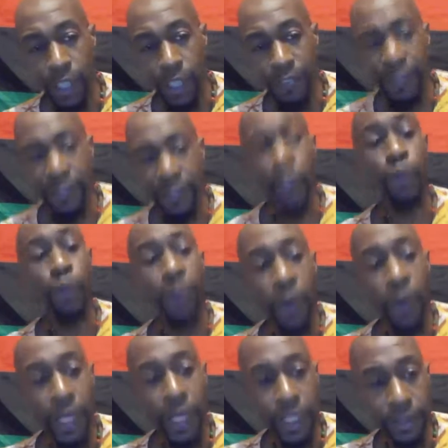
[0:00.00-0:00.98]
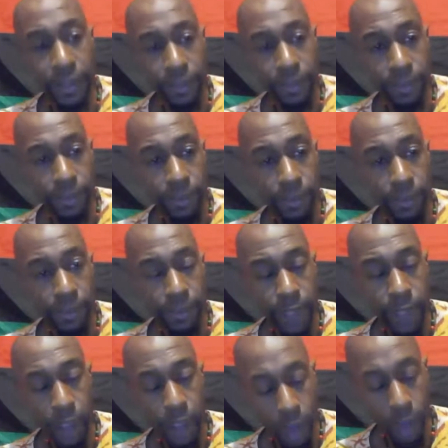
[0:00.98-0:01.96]
viewpoint
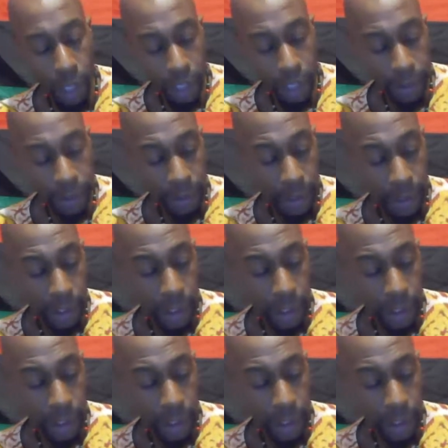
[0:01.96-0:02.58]
on